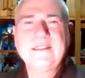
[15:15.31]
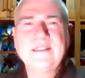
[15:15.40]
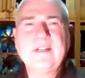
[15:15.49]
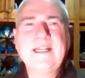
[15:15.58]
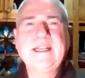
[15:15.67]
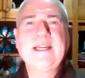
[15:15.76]
it
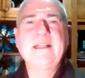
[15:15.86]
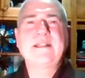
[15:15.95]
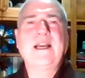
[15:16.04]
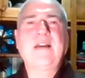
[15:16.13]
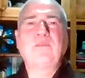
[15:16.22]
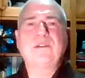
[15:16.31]
radiates
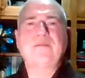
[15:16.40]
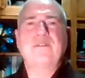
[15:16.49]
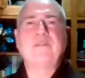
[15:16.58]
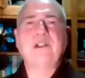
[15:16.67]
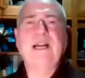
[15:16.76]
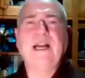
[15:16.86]
outwards
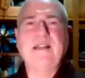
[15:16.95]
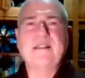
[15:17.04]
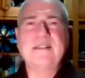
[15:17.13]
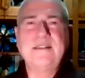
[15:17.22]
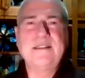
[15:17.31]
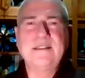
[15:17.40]
from your heart
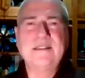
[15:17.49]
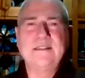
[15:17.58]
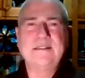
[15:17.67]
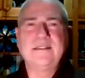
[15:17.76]
center